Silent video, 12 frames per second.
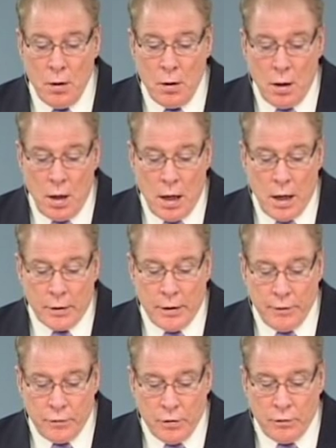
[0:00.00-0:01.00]
uh,
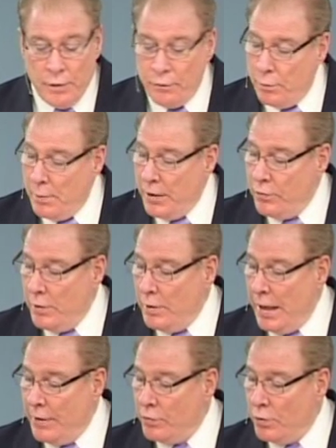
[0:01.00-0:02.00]
gives this information. He
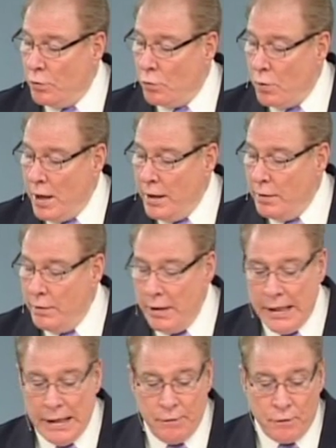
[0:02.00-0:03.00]
has a great
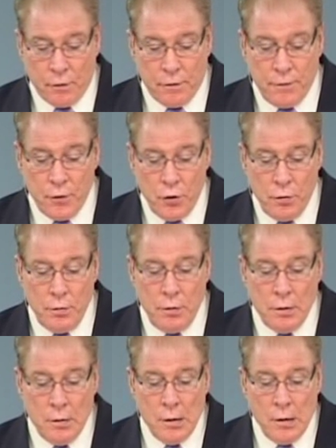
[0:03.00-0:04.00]
need for food,